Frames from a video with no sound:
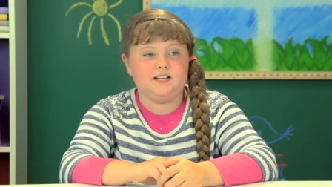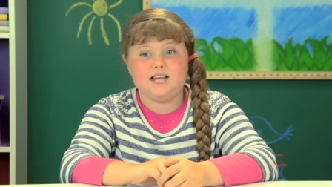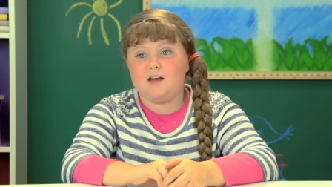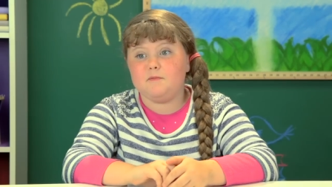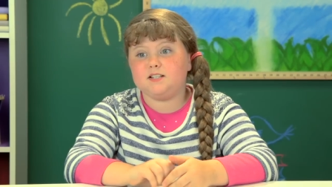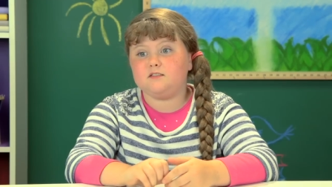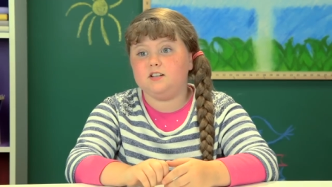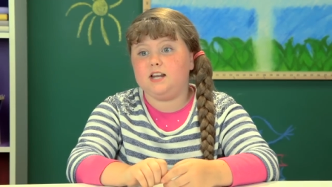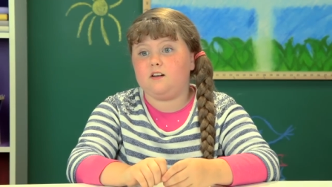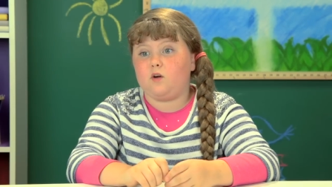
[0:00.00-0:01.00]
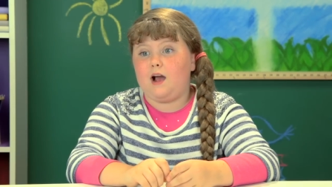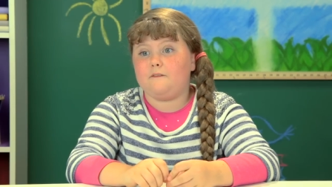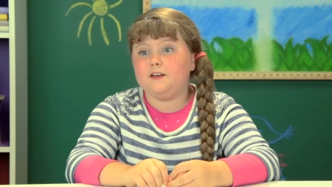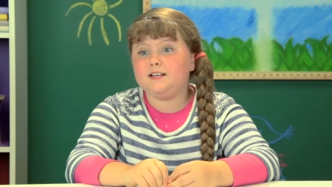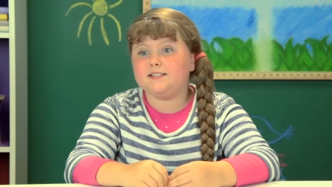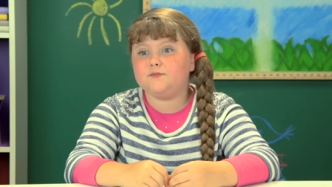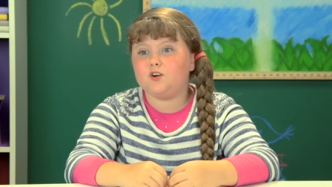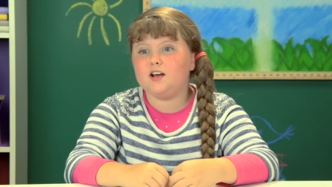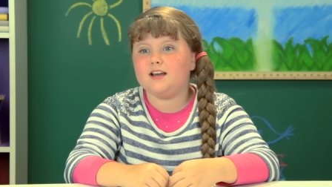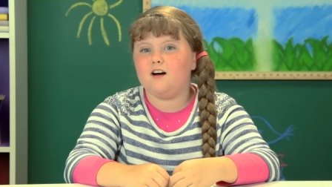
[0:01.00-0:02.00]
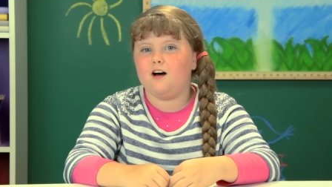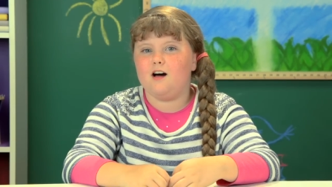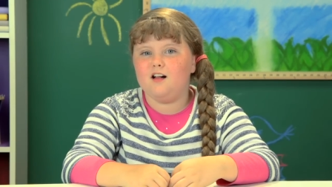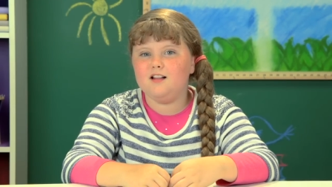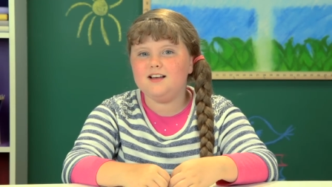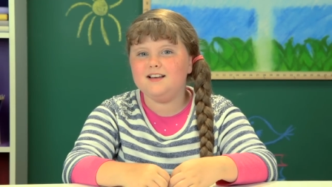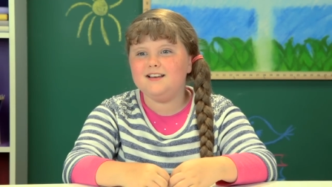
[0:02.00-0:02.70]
dad basically did graphics for it all.